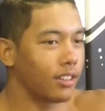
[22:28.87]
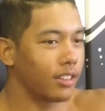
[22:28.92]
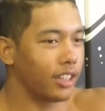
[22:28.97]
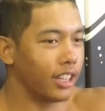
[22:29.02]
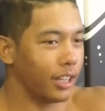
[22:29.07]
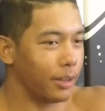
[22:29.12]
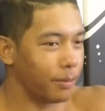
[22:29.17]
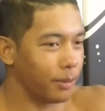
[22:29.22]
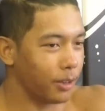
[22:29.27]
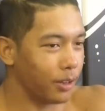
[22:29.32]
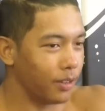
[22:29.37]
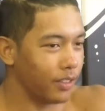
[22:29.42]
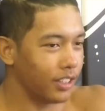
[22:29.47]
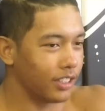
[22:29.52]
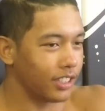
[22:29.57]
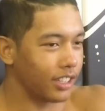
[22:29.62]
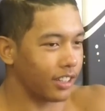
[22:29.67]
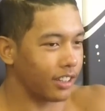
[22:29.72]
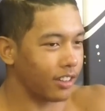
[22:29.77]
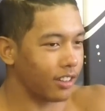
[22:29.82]
Gabe
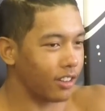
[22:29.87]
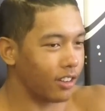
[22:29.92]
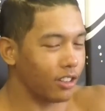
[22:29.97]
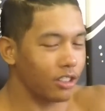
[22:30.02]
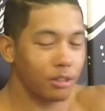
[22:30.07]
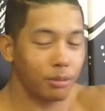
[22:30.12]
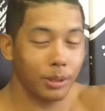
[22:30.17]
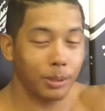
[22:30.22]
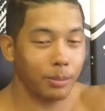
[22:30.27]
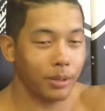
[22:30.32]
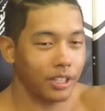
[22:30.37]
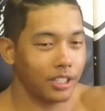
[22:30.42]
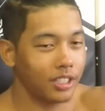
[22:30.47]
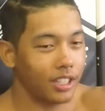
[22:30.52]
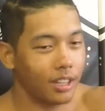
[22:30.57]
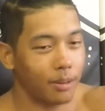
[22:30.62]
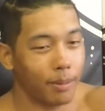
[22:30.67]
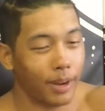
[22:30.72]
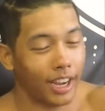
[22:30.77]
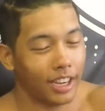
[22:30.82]
Gomez, like all the people I
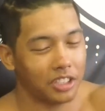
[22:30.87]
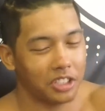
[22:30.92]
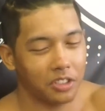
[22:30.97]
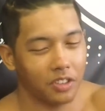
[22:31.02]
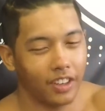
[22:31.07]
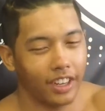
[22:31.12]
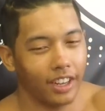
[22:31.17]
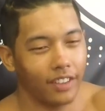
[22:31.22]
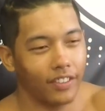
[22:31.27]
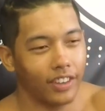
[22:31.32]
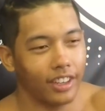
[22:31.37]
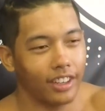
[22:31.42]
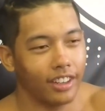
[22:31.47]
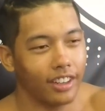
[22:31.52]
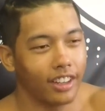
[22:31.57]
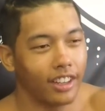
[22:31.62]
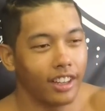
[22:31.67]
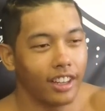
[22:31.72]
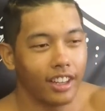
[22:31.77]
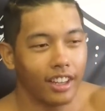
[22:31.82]
said passed away, but
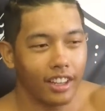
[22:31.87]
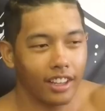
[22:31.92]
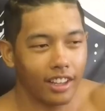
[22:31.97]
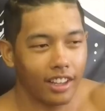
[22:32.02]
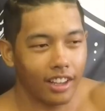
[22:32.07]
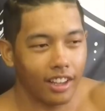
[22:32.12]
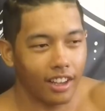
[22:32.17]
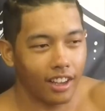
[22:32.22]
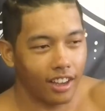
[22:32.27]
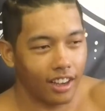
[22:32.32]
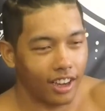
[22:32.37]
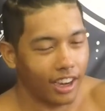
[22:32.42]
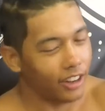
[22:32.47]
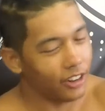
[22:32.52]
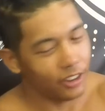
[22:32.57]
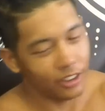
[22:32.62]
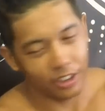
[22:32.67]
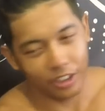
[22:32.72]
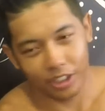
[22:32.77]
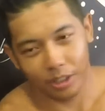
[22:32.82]
I
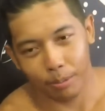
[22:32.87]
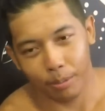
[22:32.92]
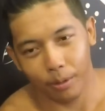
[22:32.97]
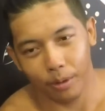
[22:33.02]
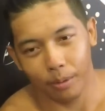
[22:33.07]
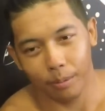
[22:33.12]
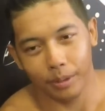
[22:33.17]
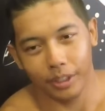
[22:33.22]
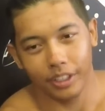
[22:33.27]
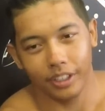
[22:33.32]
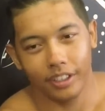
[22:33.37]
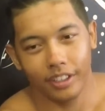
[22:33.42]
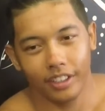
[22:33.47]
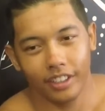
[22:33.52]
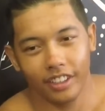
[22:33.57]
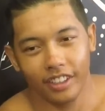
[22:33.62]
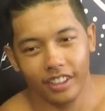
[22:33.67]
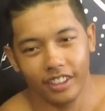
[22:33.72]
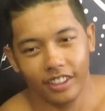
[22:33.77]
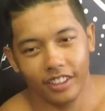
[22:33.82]
know they support me,
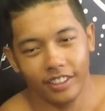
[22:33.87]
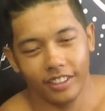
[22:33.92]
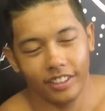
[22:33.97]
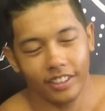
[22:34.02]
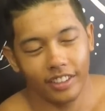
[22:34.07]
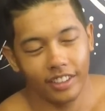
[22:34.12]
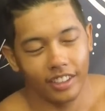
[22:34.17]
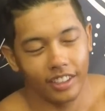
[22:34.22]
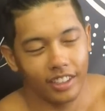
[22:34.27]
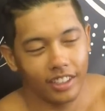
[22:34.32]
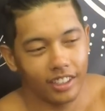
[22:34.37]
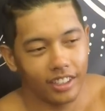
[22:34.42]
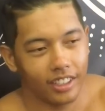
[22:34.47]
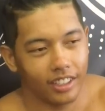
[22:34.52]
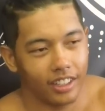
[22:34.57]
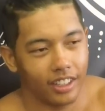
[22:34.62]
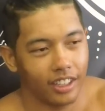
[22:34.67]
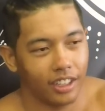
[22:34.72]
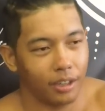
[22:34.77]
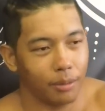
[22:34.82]
you know,
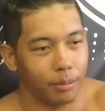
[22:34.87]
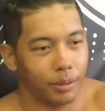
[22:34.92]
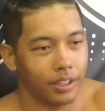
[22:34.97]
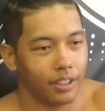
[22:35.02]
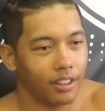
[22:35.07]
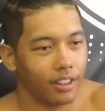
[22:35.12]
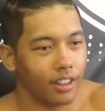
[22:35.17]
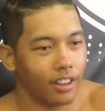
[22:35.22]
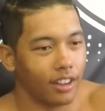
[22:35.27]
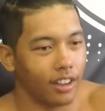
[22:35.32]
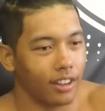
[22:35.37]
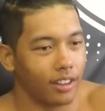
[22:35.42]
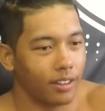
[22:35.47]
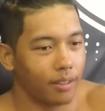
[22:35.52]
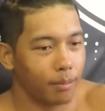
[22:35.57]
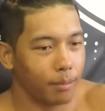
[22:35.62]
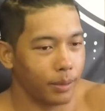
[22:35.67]
they help me a lot.